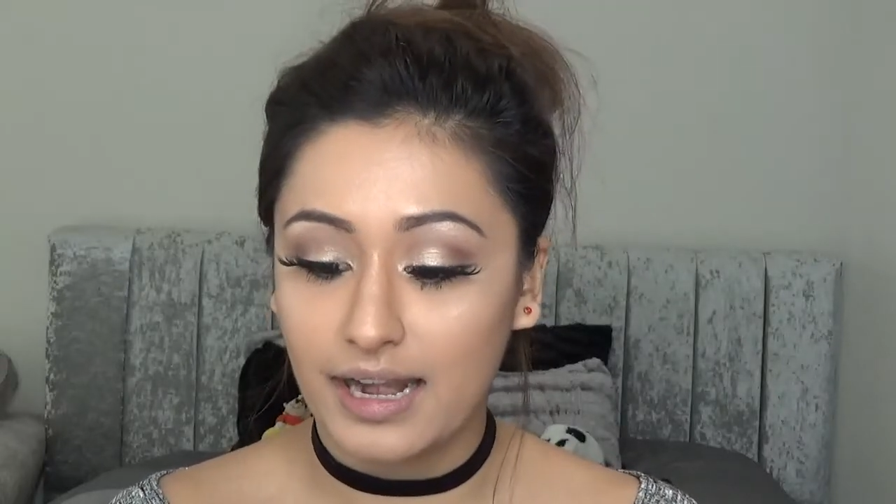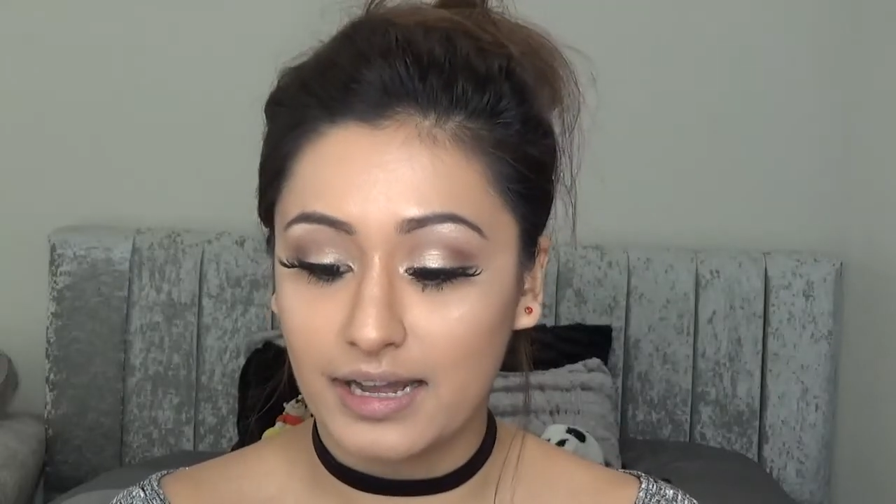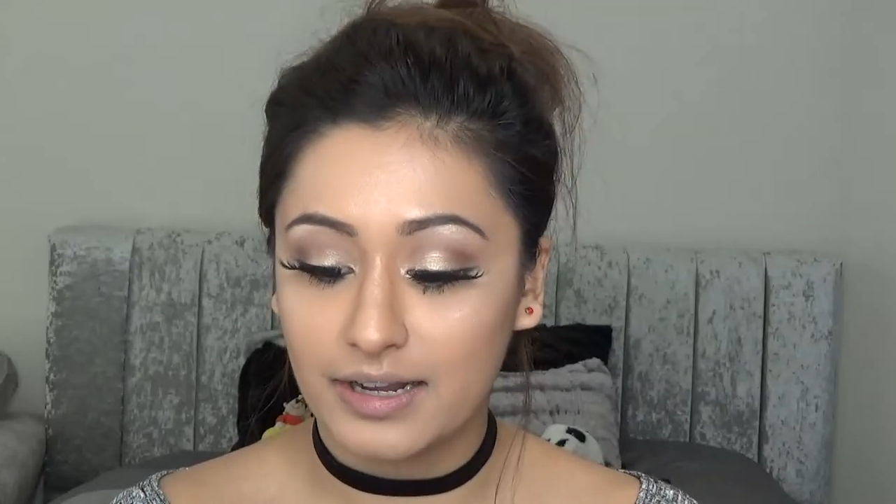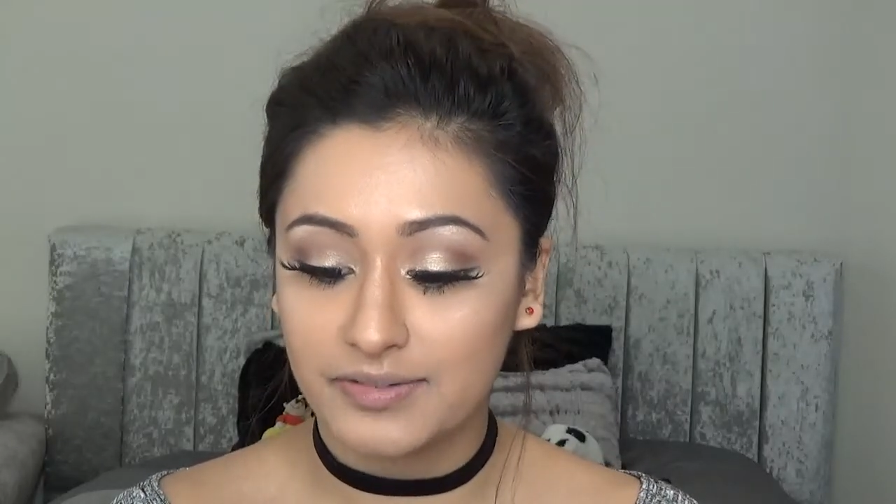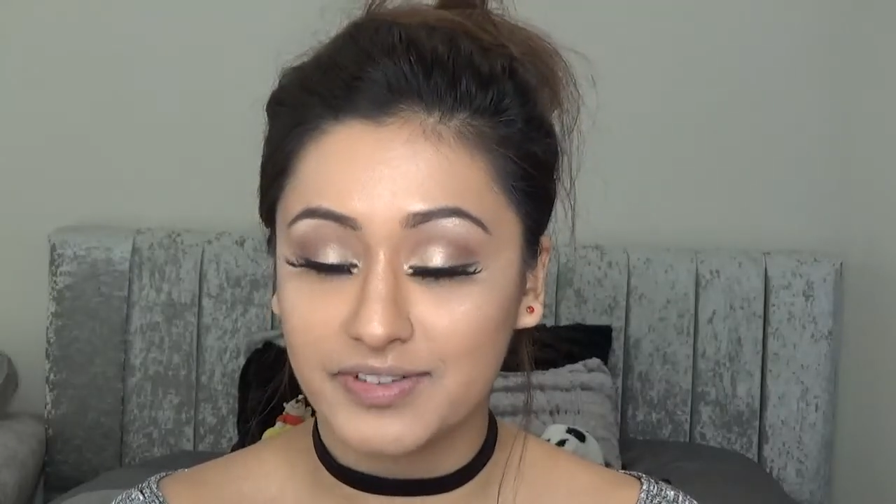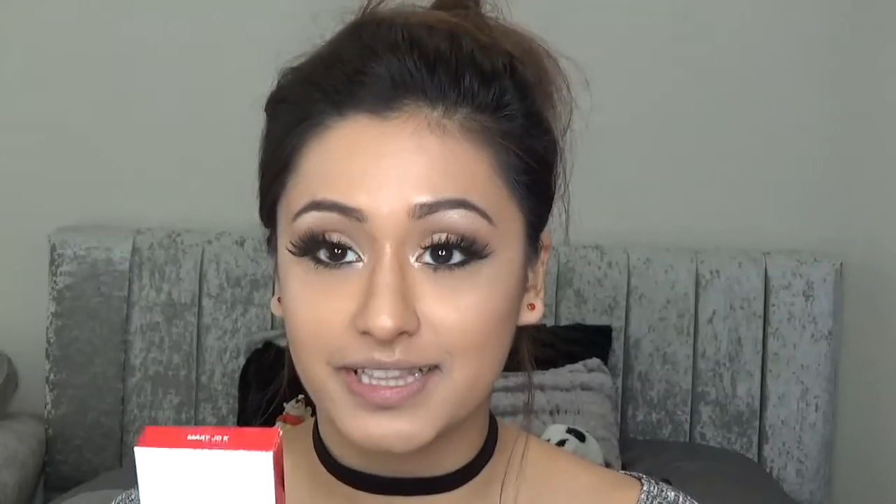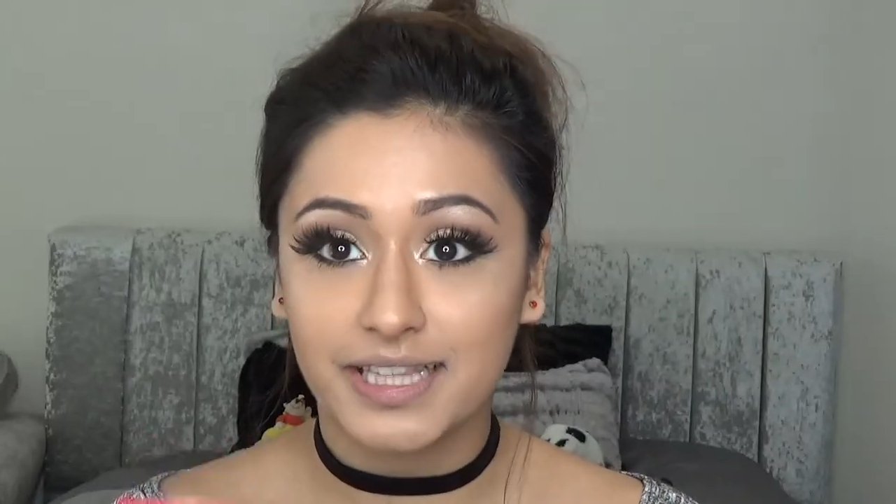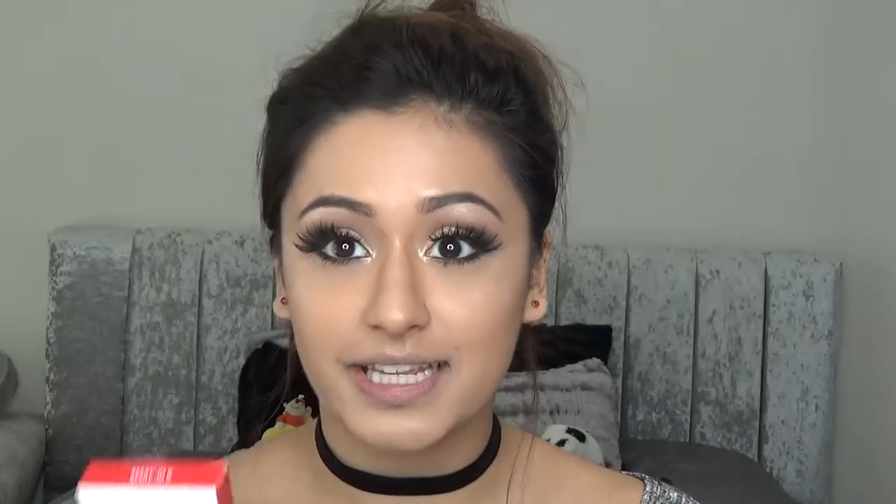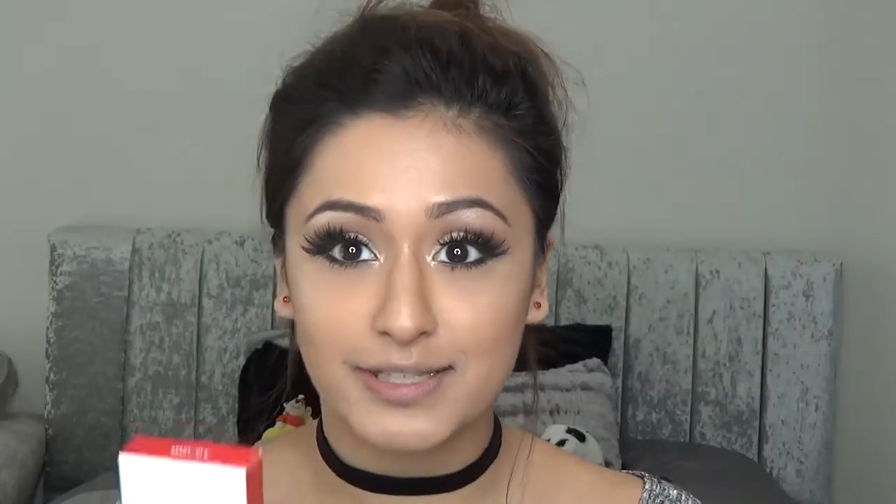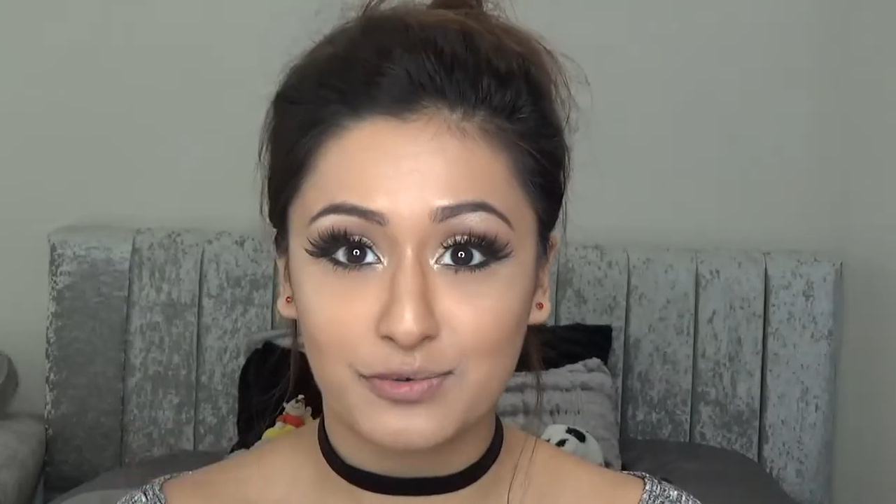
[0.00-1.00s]
love
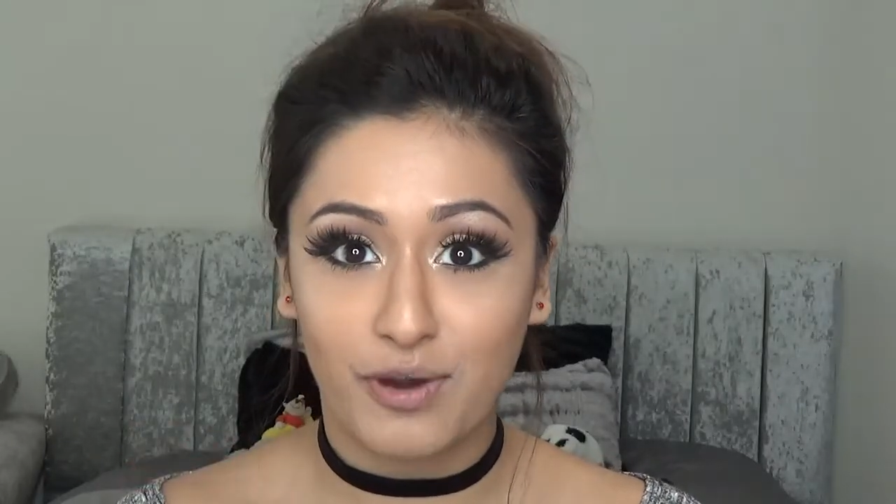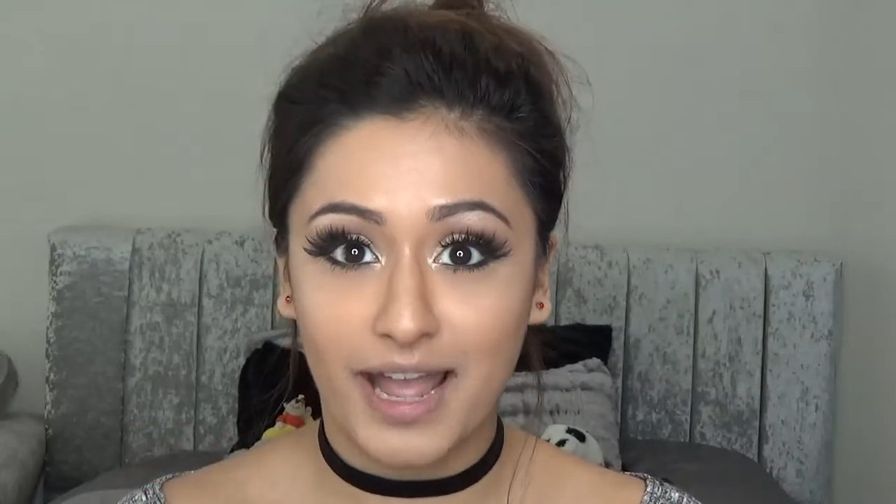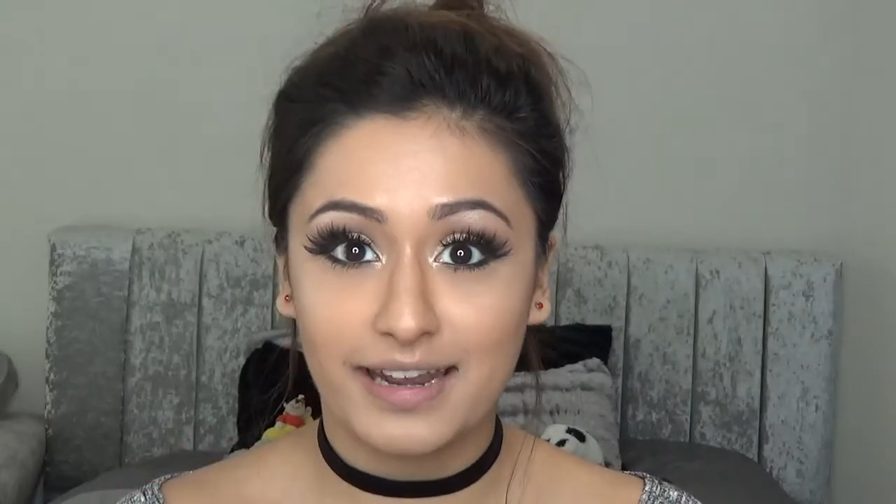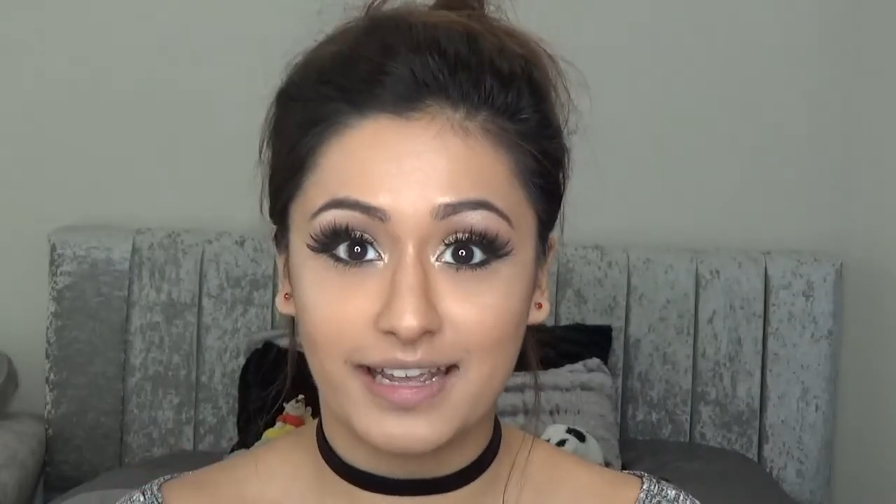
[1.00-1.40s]
this red.